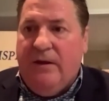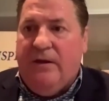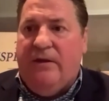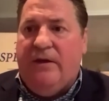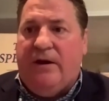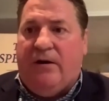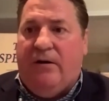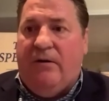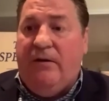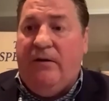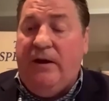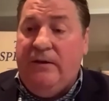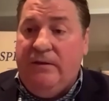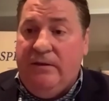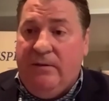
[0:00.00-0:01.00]
that are
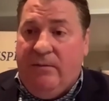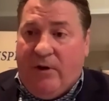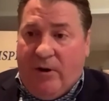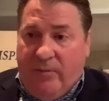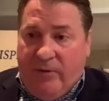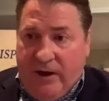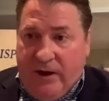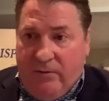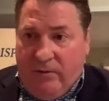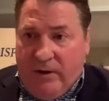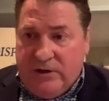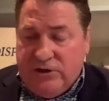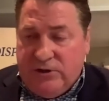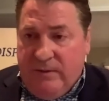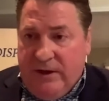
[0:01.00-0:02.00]
in the Marblehead
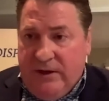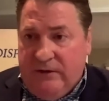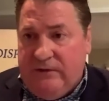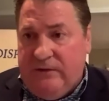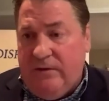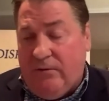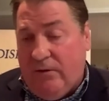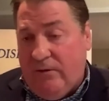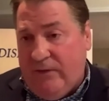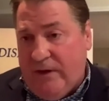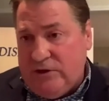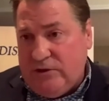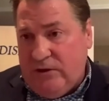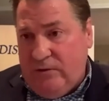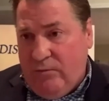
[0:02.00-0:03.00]
Regiment, or
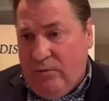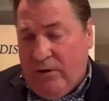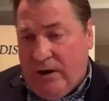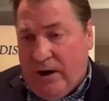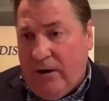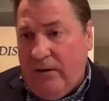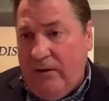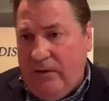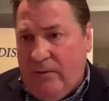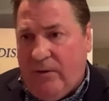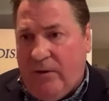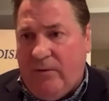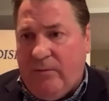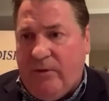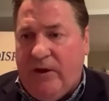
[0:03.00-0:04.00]
eventually were, are in the
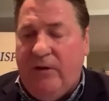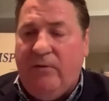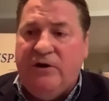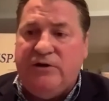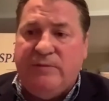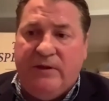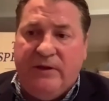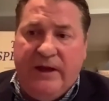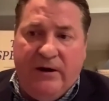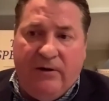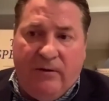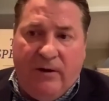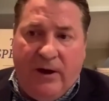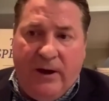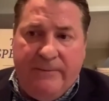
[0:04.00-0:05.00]
Marblehead Regiment
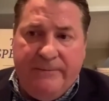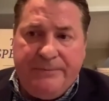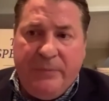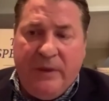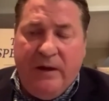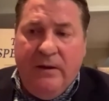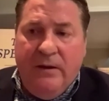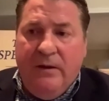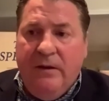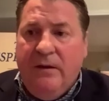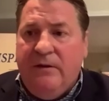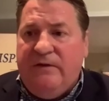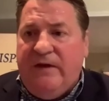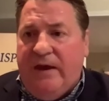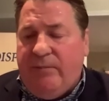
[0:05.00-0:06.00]
later on,
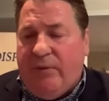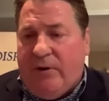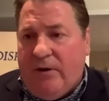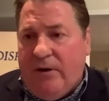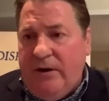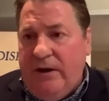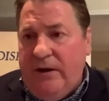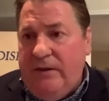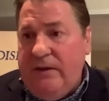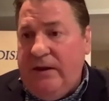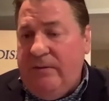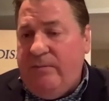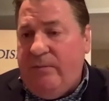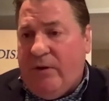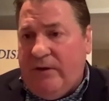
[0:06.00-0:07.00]
take part in
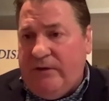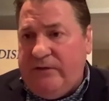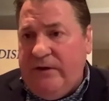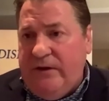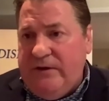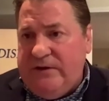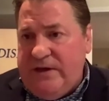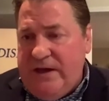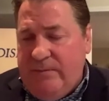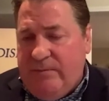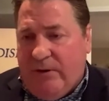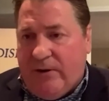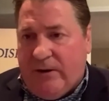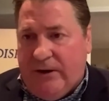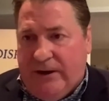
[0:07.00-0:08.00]
the Boston Tea
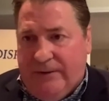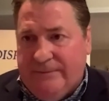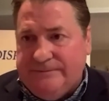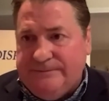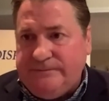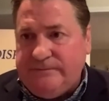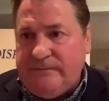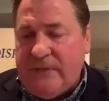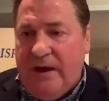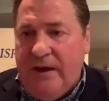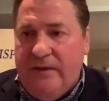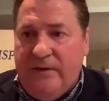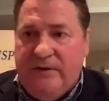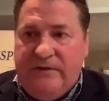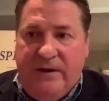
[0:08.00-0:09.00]
Party.
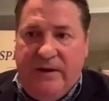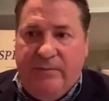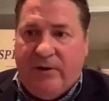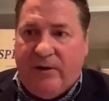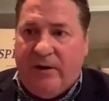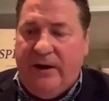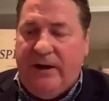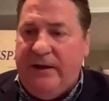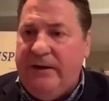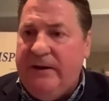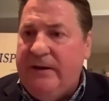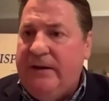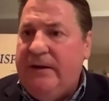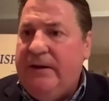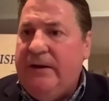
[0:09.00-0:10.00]
And the Tea Party
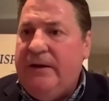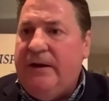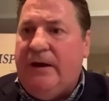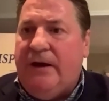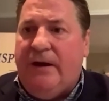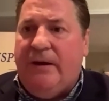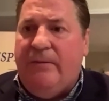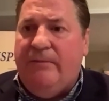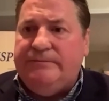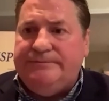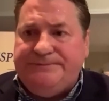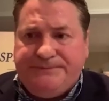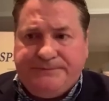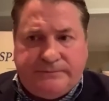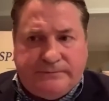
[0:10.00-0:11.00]
um,